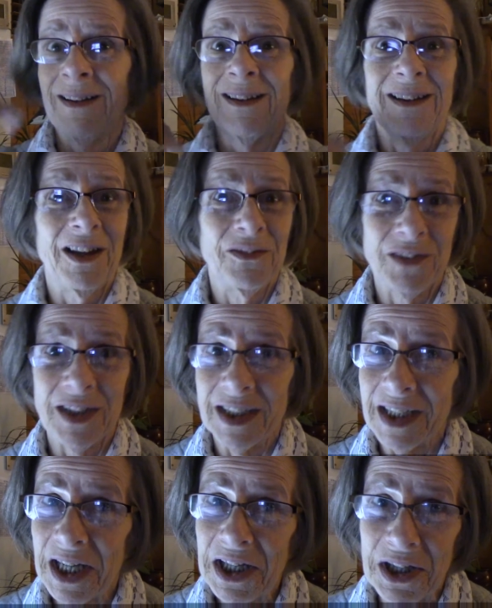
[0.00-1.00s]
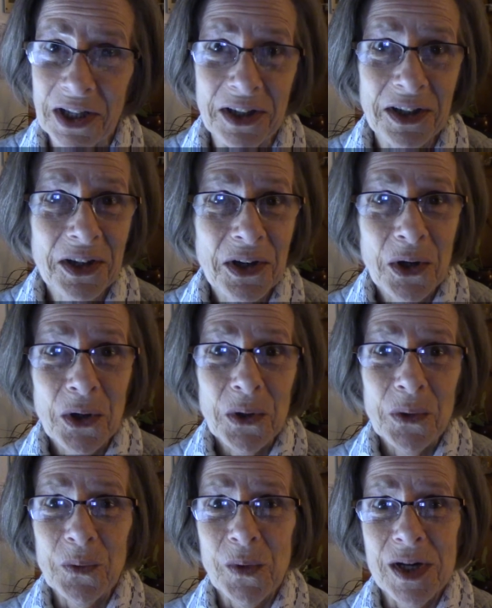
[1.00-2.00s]
lovely lady
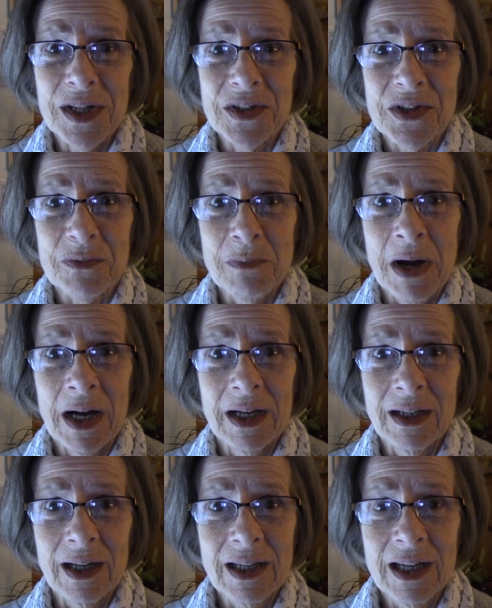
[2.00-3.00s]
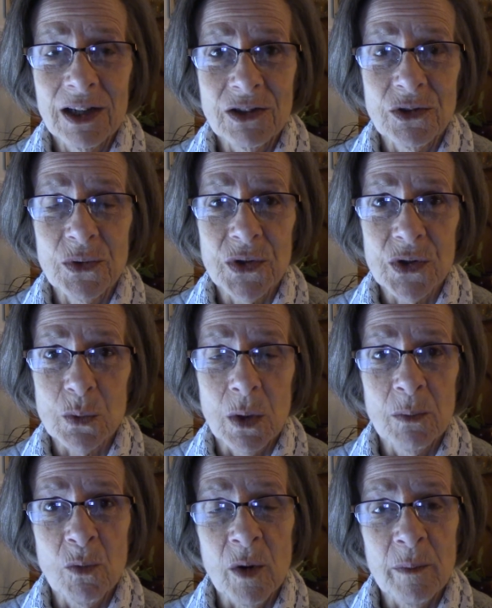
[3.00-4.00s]
was my, I can't do this
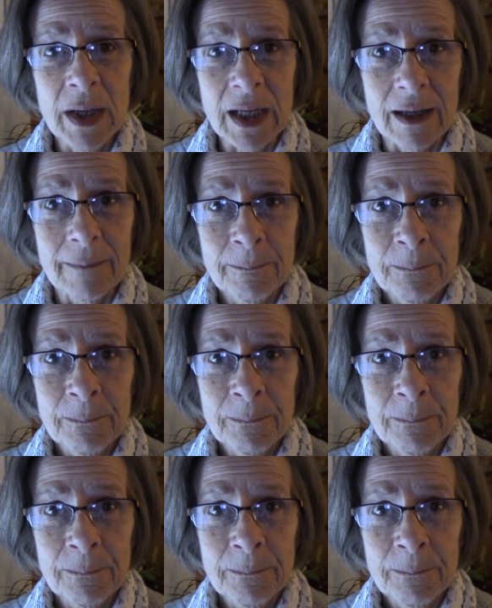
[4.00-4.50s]
one more minute.